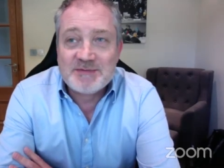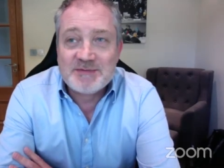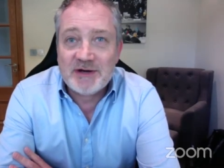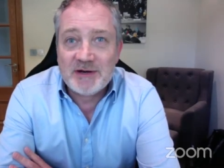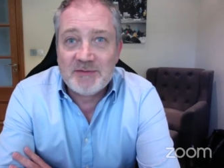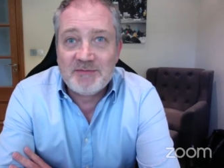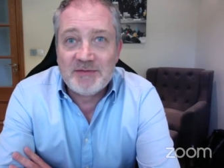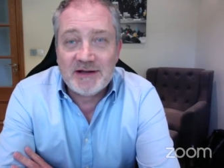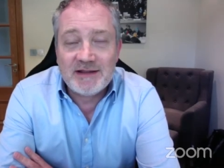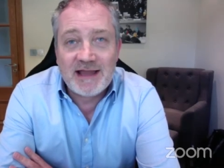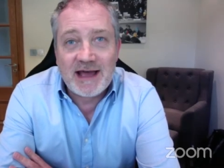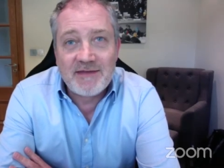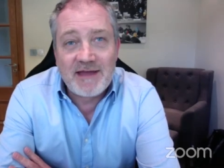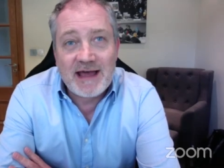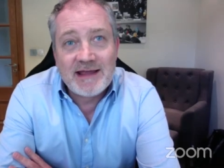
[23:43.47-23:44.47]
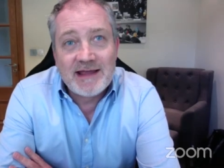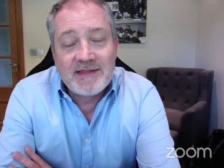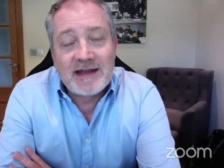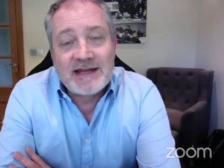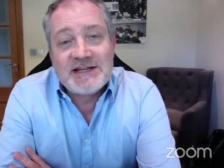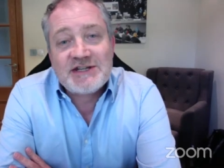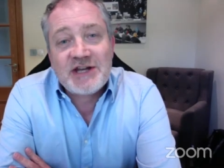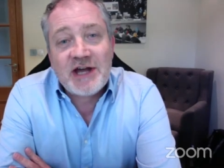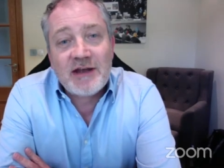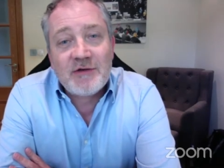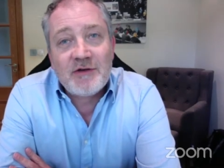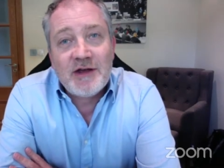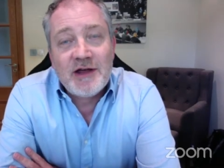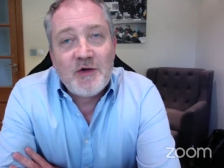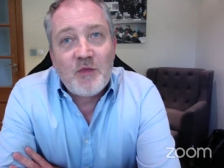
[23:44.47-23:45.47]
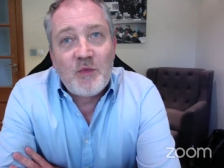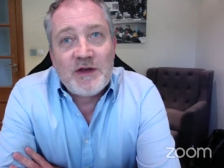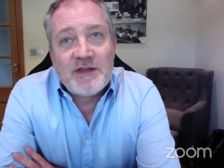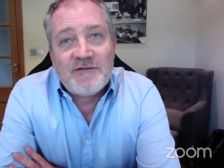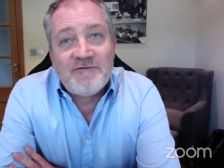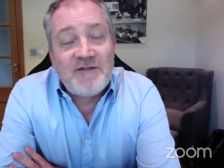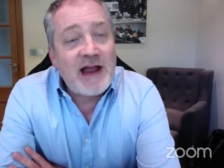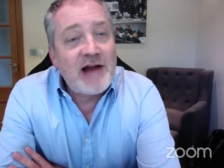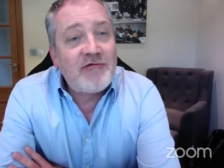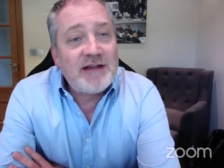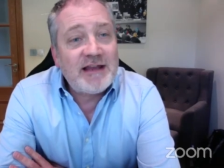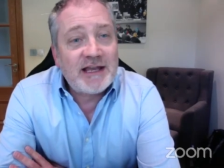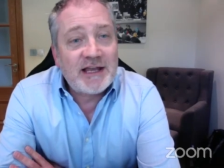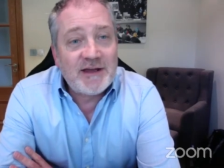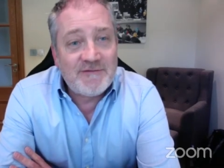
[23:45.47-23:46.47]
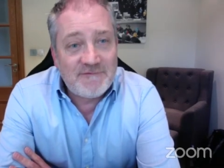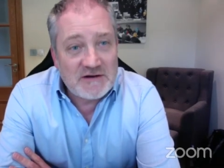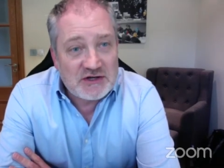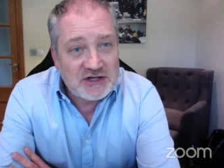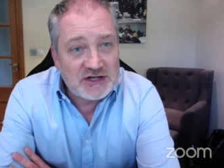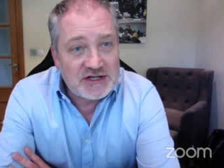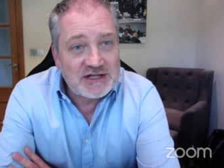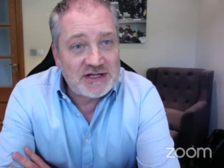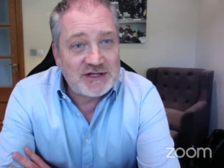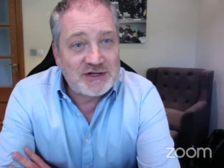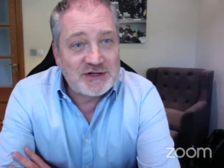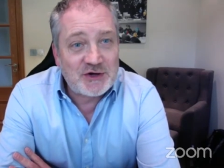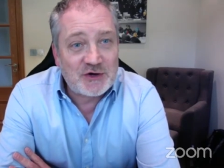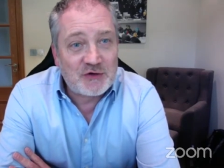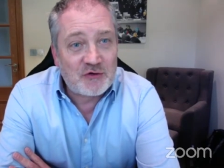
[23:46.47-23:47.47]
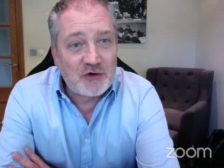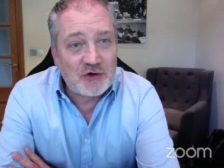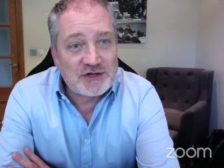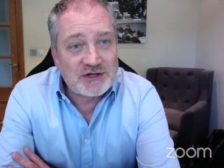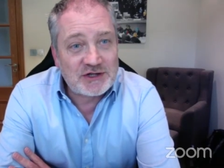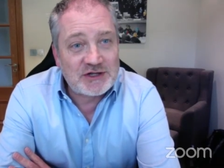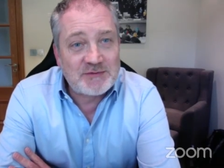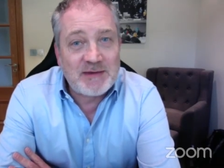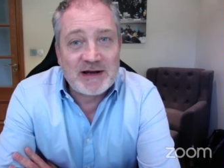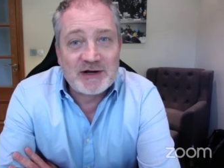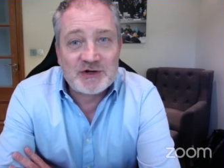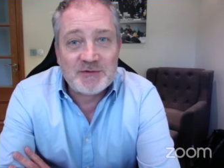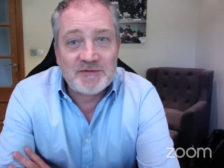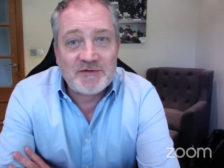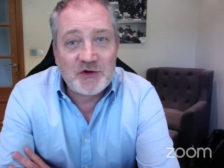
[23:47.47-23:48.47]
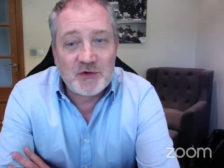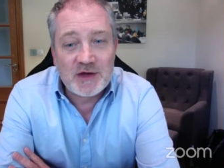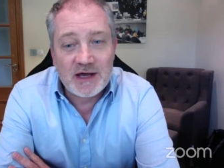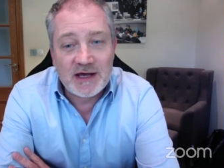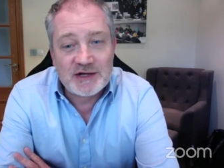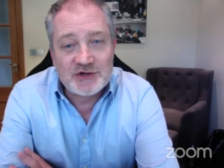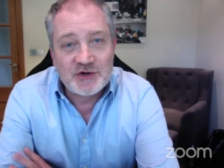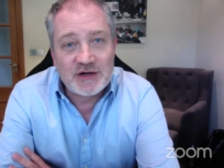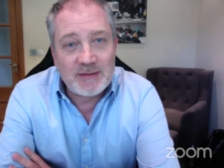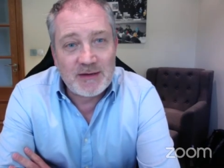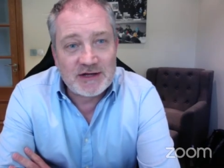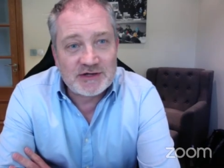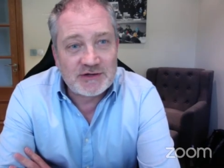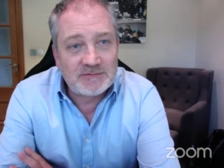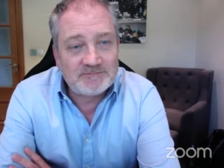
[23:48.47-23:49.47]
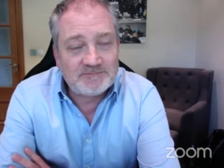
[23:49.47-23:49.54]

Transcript: But that is done with varying efficiencies across the spectrum of the UK, as you can imagine.